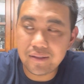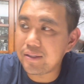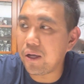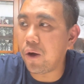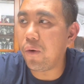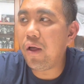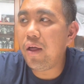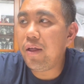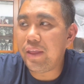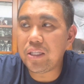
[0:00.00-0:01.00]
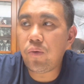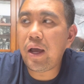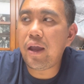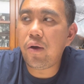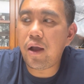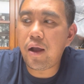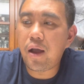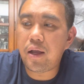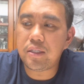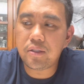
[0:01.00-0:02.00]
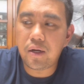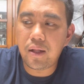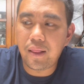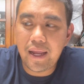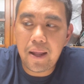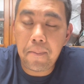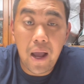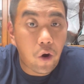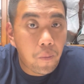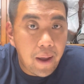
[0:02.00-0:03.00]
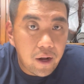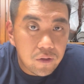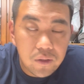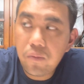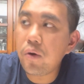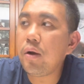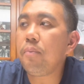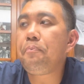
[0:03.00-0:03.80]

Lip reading: So that's why I started liking power paddles more.